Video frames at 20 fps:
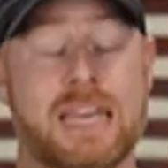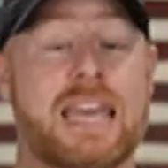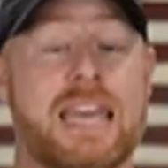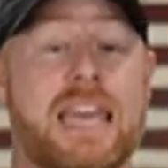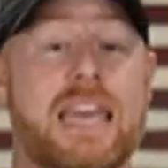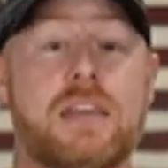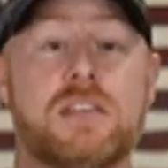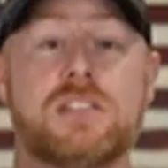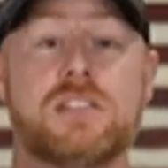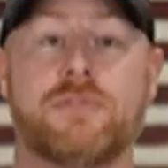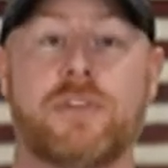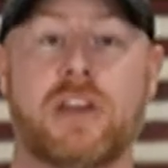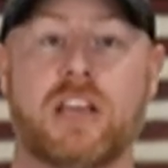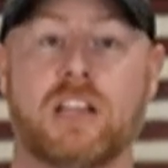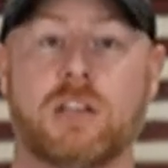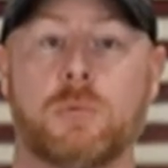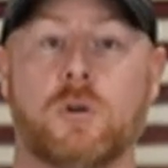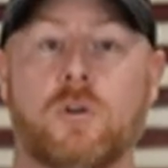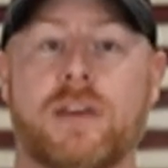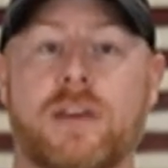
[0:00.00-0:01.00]
It is
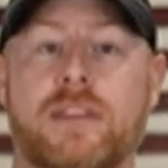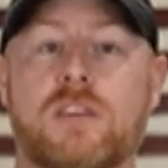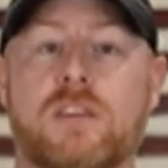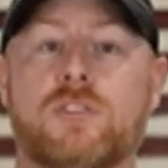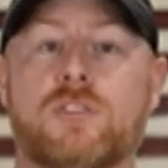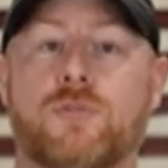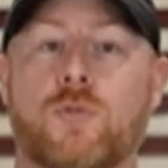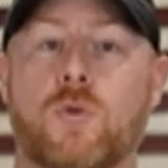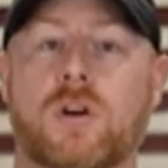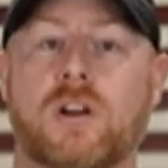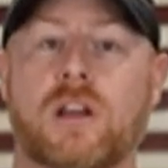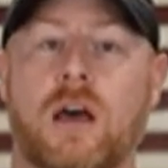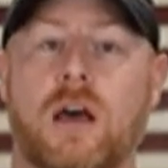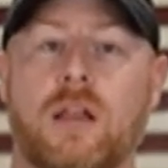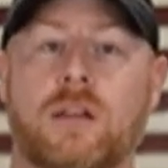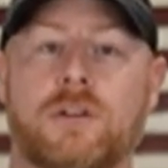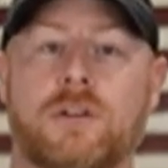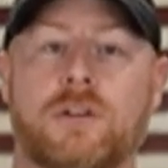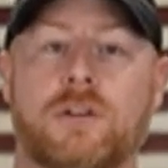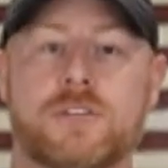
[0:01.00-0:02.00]
available in these 4
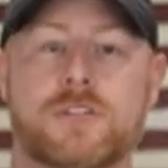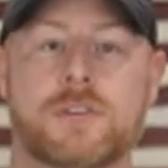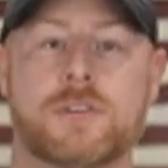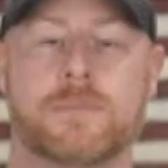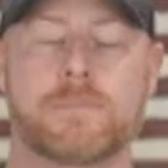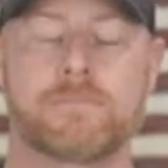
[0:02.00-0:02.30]
colors.